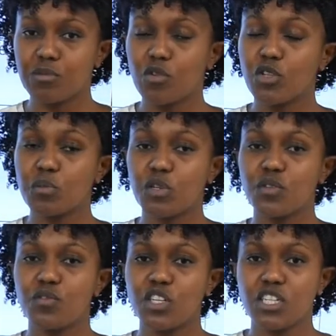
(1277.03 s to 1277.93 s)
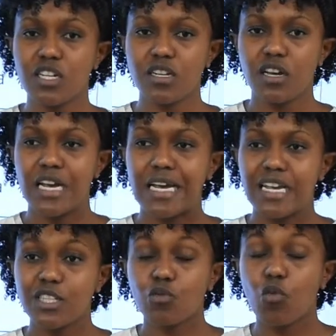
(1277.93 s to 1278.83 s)
because motivation
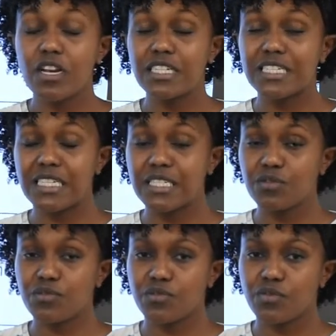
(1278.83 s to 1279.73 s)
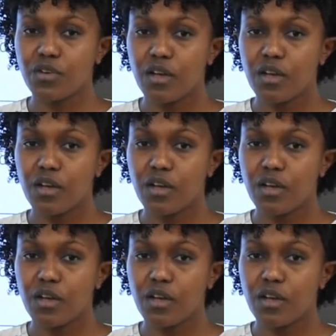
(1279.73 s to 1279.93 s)
is qualitative,